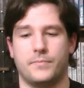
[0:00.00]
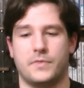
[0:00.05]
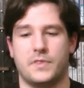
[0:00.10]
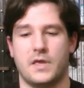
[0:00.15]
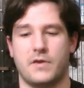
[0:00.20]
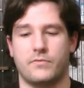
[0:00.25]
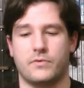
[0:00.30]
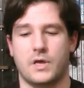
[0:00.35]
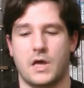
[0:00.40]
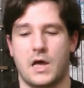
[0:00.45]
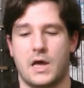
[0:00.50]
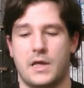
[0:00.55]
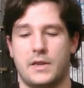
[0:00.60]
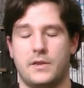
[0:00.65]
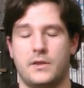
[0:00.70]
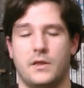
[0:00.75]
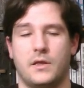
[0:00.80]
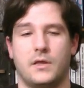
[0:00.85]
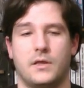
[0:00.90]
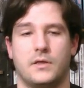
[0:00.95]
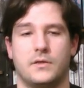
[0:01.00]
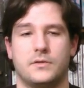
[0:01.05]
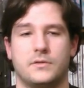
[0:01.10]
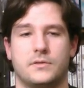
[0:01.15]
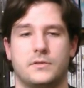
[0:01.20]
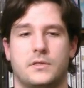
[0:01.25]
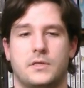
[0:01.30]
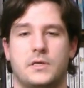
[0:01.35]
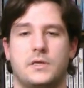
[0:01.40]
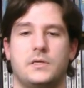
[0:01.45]
They've got
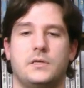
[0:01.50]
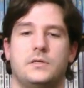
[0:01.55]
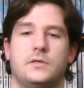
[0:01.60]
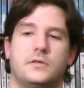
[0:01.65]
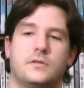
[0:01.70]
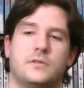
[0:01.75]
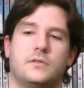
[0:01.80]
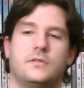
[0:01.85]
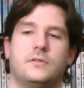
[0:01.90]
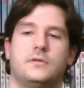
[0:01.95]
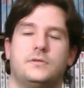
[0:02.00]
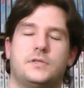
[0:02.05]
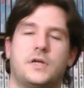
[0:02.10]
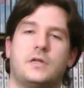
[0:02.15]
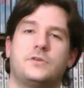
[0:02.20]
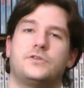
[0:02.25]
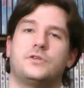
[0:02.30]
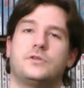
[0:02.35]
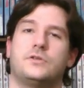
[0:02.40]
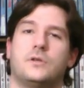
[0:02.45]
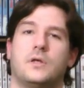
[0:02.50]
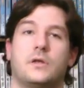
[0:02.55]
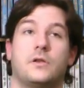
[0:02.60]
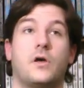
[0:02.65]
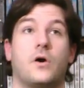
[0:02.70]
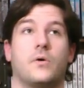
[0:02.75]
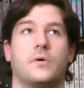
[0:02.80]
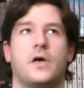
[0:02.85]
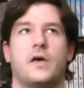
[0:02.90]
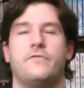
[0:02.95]
the
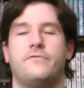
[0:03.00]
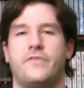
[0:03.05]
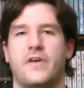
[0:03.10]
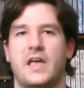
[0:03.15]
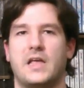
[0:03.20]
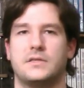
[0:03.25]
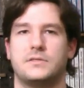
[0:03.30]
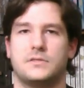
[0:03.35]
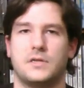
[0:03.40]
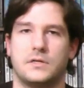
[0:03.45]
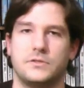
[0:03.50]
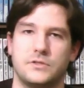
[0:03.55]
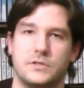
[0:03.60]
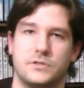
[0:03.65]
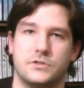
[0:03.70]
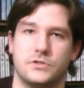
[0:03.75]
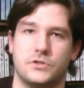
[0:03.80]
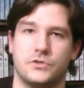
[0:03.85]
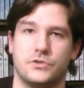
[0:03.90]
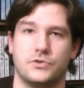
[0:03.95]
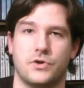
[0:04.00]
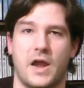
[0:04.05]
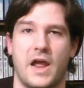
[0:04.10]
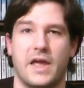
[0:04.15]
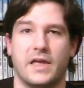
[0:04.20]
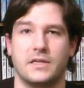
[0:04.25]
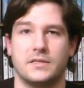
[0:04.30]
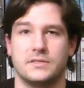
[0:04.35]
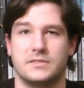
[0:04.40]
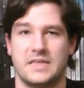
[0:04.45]
Advanced Dungeons and
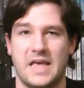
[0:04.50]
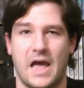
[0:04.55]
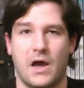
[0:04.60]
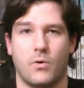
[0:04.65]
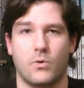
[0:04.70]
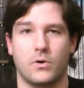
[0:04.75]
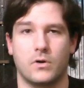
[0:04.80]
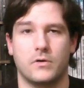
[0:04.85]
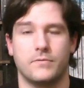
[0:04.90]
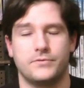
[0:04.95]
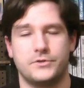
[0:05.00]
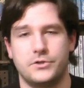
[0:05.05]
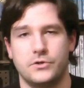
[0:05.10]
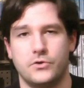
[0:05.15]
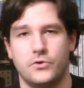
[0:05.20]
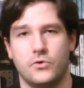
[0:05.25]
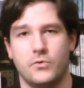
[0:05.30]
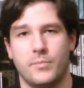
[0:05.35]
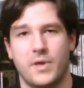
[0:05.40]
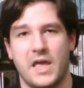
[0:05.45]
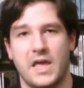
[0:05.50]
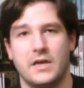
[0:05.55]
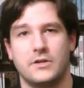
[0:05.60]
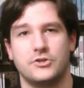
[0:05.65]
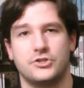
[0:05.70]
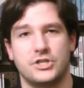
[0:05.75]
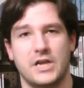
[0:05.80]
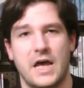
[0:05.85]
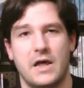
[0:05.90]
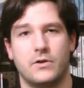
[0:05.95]
Dragons, Tower of Doom,
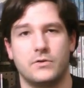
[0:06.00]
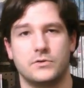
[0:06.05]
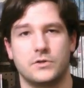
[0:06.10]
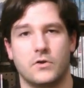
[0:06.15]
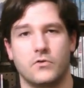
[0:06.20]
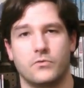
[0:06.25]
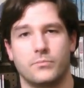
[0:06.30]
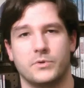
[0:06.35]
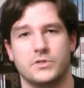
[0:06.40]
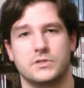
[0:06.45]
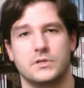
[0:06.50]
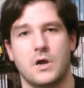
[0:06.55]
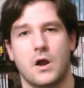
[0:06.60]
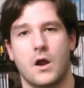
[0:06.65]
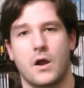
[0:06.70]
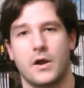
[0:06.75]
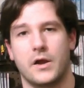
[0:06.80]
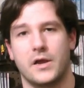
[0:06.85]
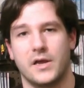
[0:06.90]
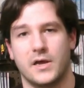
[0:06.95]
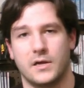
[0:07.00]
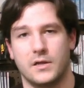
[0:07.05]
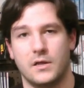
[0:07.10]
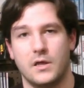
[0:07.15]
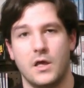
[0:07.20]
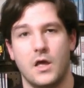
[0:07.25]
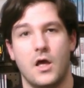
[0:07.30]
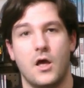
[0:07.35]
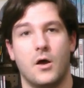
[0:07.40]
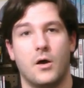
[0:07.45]
and Shadows over Mystaria
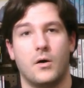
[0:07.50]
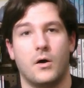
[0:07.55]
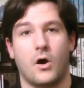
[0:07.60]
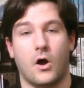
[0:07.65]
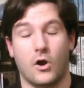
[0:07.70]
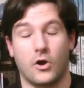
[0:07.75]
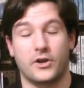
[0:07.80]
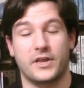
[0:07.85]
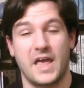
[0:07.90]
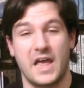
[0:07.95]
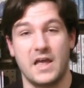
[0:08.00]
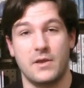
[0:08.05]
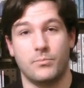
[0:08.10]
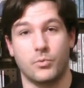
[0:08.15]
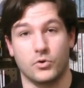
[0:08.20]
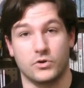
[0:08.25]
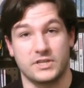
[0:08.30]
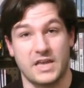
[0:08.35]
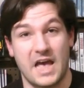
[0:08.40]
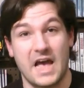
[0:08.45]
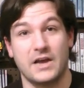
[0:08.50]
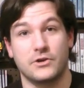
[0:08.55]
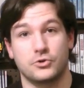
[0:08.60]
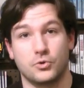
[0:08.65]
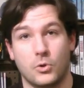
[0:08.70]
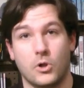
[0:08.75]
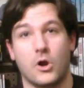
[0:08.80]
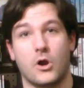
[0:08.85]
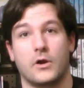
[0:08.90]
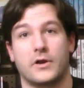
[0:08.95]
arcade boards,
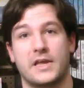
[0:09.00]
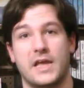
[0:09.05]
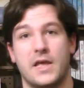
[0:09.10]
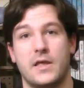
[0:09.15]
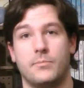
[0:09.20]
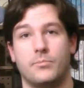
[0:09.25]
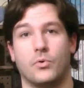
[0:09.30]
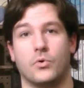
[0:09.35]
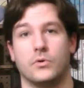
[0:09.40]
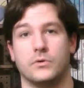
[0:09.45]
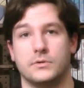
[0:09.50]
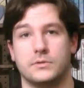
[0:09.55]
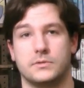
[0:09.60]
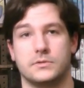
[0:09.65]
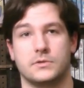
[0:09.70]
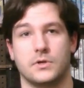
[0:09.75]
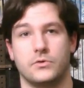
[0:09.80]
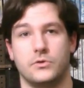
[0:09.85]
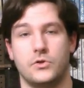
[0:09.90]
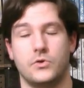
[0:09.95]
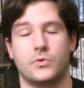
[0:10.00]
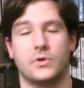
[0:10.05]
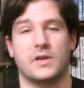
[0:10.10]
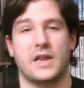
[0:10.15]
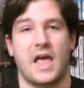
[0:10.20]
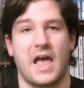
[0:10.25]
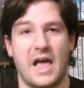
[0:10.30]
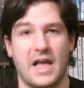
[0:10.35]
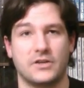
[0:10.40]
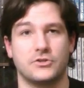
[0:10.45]
actual arcade boards, so you
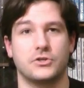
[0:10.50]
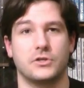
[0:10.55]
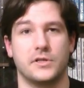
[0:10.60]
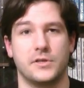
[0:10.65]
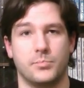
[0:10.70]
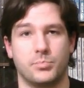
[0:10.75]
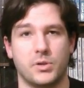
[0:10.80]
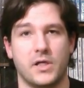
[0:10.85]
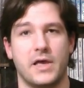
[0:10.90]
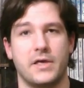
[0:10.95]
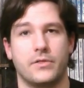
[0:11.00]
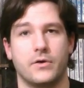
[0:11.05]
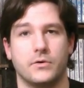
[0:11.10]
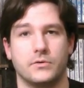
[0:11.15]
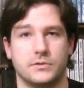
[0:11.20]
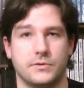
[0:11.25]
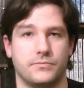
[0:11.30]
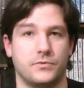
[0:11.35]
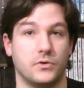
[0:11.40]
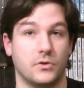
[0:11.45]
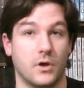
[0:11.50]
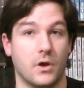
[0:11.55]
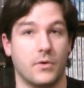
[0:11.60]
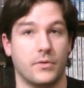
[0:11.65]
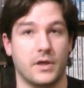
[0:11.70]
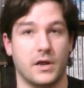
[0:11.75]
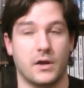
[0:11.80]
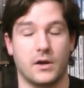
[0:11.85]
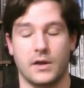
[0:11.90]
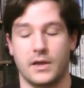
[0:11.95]
can actually play those if you go
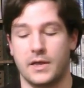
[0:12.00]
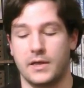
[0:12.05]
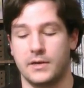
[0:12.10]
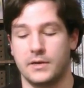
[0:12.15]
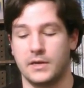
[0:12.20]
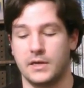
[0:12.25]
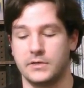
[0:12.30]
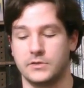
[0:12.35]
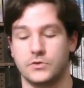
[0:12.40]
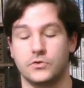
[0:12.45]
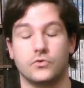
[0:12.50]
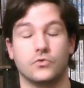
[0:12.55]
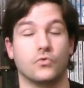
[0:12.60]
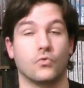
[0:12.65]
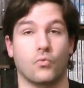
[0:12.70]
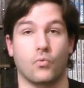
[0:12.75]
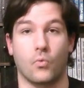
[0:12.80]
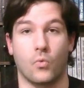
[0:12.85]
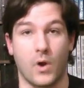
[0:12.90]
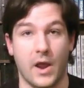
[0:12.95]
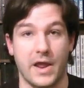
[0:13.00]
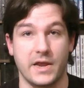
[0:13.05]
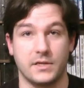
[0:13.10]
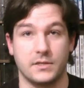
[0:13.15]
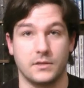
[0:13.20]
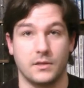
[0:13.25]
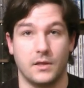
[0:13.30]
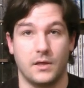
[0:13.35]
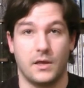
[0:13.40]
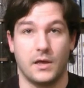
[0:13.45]
there, and it's
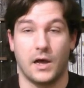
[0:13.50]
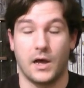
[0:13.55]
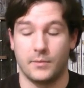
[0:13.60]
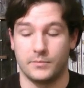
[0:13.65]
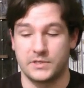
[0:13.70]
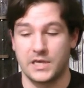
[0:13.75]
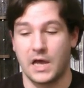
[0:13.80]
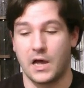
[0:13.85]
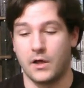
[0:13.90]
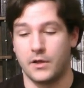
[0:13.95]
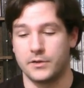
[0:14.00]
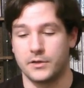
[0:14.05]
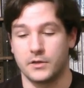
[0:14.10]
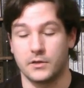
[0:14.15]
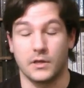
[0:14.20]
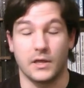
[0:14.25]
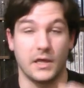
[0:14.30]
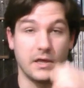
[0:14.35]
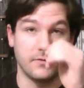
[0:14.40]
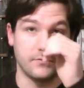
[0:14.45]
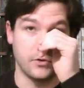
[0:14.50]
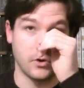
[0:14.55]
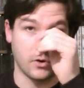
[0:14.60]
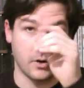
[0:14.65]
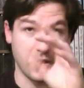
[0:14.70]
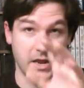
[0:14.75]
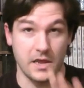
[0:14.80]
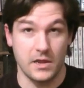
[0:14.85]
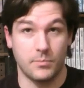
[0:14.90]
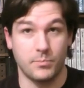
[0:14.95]
great. I'm telling you, if
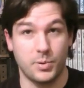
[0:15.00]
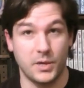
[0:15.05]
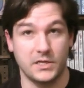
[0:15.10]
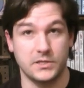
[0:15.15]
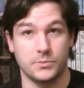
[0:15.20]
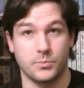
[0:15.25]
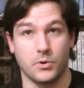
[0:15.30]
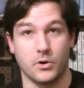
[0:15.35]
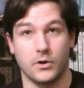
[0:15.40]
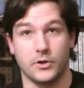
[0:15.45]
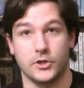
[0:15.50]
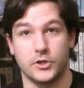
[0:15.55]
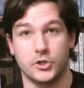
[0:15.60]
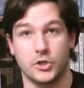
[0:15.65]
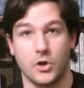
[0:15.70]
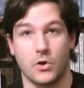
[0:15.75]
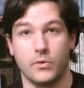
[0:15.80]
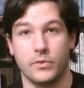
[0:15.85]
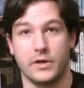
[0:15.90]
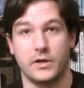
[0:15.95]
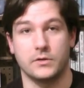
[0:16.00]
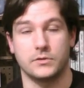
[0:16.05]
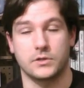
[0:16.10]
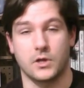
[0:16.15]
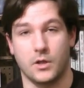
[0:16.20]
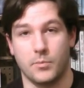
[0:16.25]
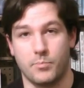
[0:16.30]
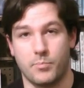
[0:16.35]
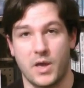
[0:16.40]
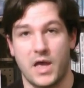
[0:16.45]
you're in Pittsburgh, go there. It's
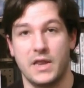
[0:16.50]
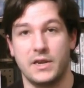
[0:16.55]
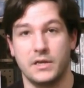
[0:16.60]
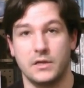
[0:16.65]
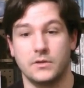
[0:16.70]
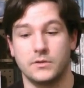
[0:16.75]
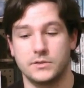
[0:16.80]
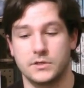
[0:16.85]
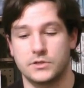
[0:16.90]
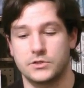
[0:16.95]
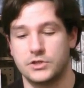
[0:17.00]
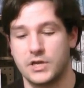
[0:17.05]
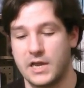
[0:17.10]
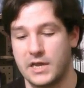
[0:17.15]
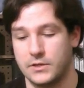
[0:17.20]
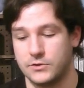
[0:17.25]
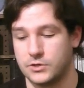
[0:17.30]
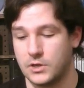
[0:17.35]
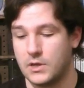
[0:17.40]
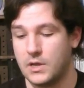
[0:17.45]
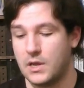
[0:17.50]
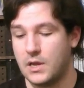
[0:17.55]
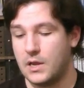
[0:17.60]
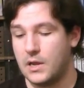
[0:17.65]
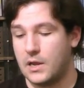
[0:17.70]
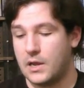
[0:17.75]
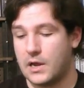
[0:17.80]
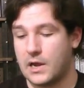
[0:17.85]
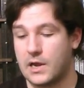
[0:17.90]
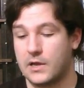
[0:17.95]
called Penn Hills Exchange,
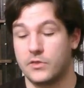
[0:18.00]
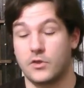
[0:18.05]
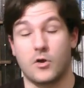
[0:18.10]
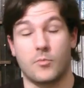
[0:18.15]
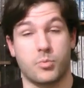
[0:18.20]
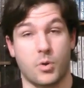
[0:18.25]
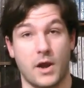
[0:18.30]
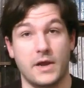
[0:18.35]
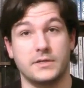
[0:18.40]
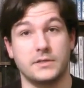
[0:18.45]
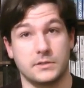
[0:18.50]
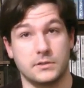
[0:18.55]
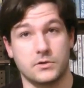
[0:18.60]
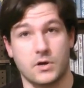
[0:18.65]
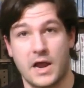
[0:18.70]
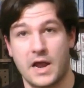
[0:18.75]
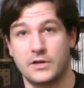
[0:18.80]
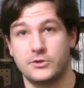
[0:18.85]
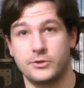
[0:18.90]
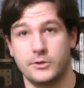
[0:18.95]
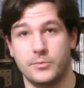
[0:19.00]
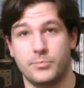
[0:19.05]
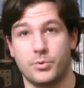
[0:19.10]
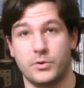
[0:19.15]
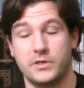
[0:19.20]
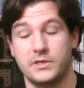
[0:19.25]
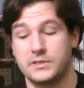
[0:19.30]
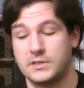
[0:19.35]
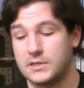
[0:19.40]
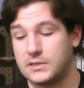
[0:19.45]
and their prices are actually
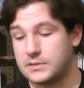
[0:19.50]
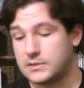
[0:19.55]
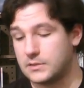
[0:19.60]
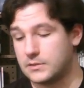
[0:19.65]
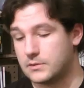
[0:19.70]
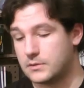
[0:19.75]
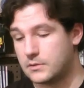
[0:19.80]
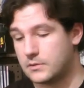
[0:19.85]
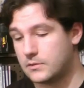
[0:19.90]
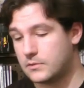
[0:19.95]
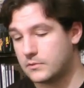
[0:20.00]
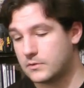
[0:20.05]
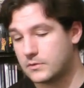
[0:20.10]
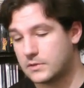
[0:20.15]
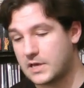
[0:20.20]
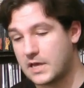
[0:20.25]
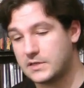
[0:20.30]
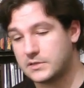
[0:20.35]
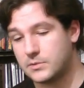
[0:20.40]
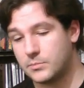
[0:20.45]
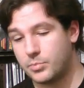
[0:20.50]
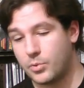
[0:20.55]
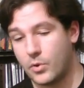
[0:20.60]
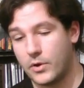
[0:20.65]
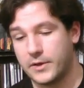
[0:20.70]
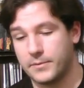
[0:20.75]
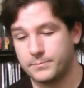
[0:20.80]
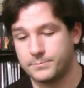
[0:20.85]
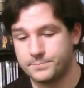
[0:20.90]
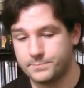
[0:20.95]
pretty decent. Case in
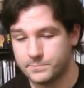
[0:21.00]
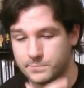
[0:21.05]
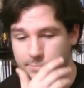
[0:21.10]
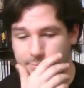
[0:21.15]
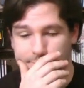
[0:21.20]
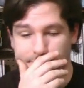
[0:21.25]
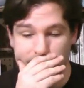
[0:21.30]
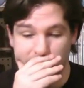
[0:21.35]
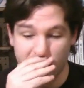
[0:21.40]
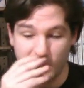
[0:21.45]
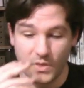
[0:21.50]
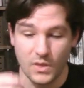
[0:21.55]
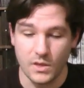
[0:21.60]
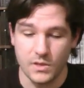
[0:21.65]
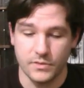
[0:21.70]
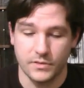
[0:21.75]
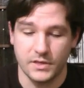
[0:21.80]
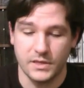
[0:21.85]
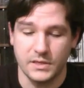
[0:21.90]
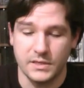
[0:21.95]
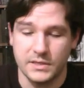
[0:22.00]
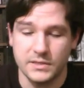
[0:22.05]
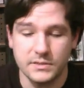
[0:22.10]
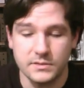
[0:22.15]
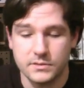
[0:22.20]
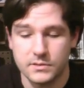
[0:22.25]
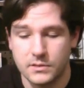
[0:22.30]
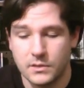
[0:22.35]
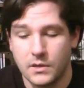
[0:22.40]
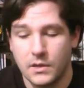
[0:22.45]
point,
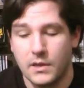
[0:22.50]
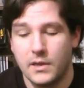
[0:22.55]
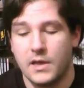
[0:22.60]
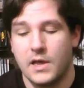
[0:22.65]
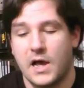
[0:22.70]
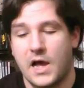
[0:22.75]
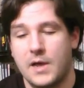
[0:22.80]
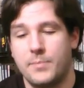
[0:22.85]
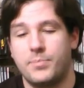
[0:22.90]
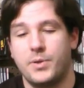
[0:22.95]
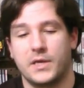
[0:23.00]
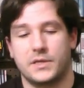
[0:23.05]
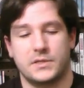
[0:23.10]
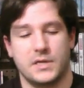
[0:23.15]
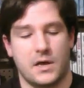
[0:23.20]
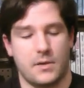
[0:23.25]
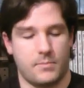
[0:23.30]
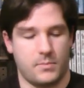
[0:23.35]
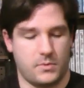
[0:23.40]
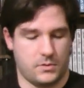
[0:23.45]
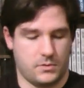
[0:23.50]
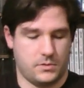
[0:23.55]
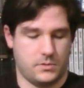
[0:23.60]
these I picked up.